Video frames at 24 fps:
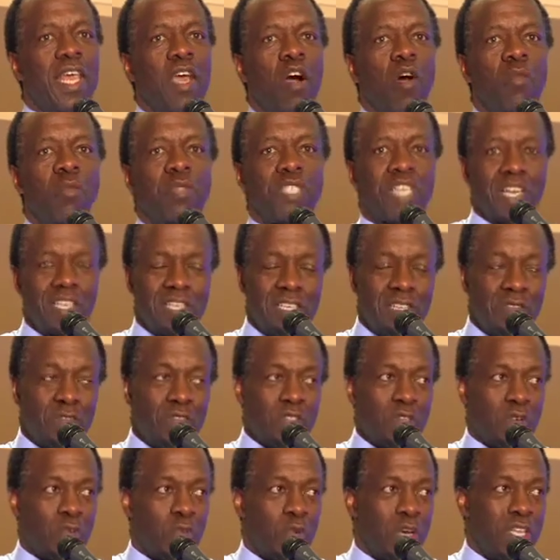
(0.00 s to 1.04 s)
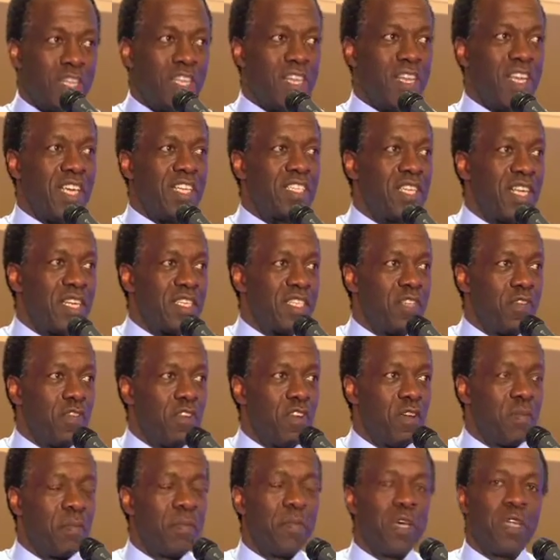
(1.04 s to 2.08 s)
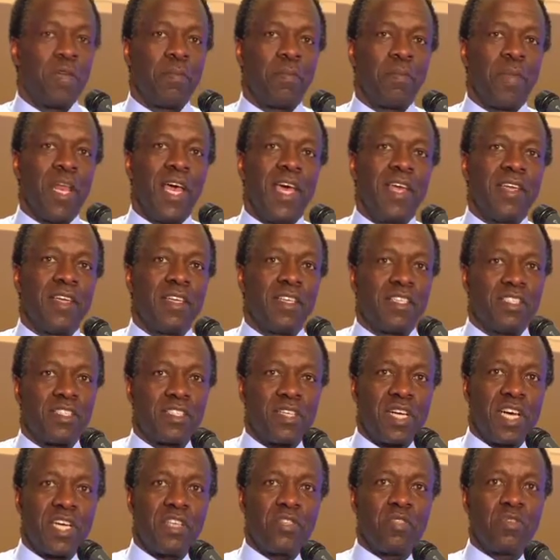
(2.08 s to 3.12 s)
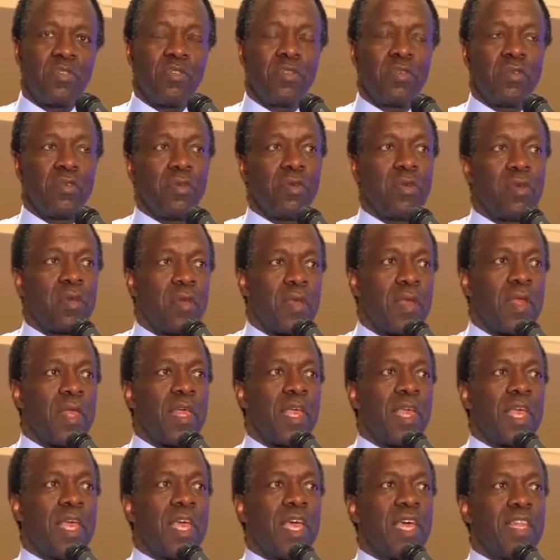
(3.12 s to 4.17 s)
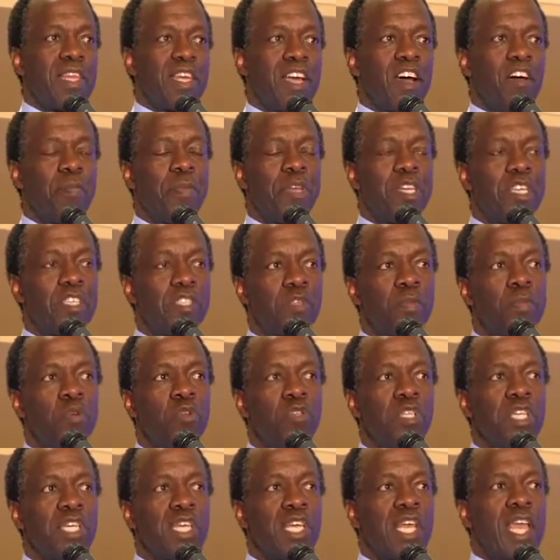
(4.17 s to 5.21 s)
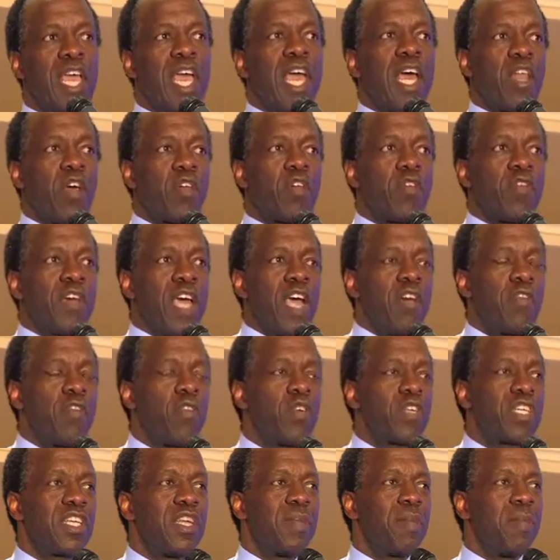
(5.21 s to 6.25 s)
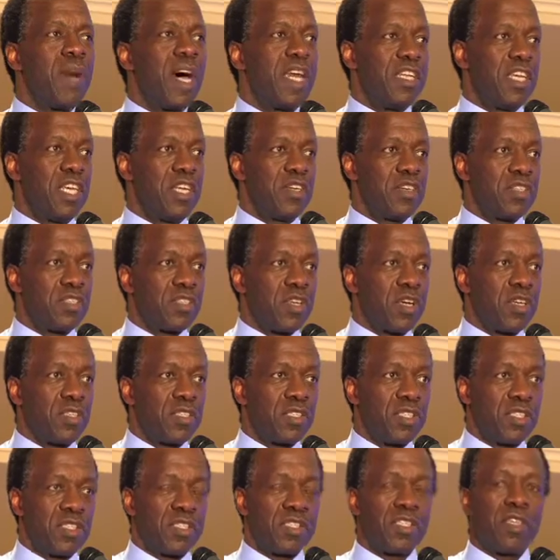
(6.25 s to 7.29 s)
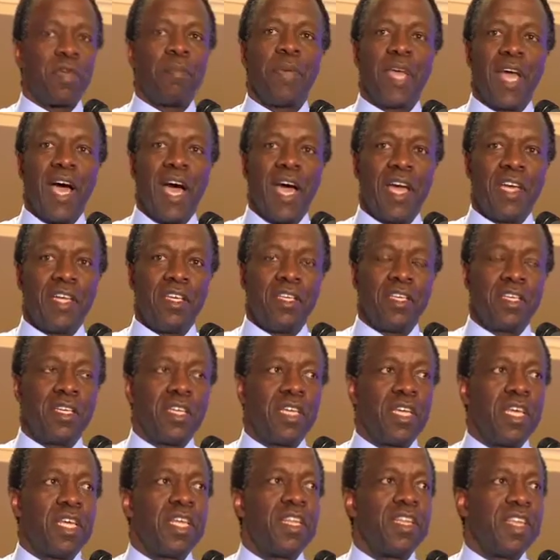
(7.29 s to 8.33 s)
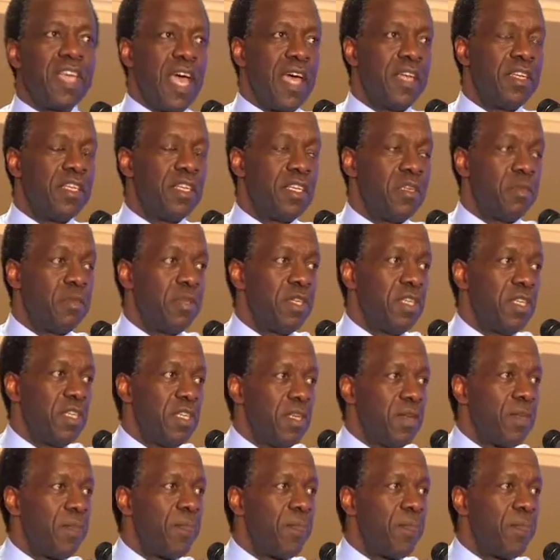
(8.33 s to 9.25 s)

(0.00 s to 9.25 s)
objectives of what the National Development Plan is trying to do, and the government is putting a lot of effort and money and resources behind the NDP.